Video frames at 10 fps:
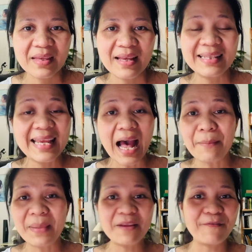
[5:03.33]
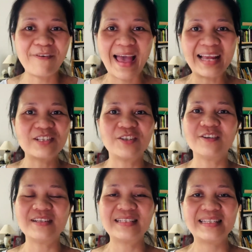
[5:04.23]
There are many
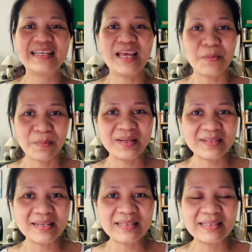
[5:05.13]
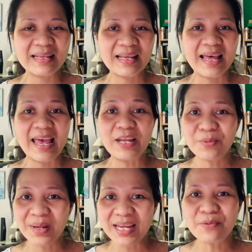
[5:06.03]
factors in business, and
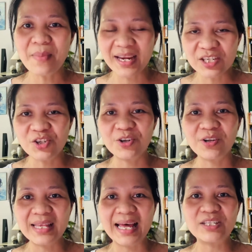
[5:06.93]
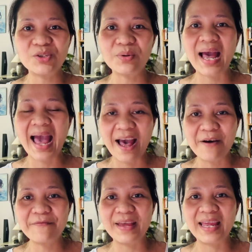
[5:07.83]
you need to make sure that you are
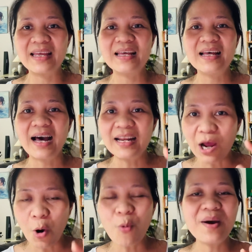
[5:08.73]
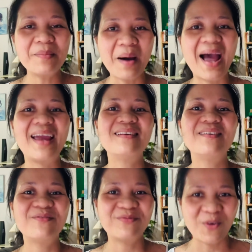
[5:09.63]
having an open mind
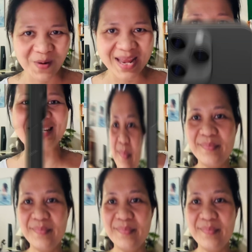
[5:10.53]
for it.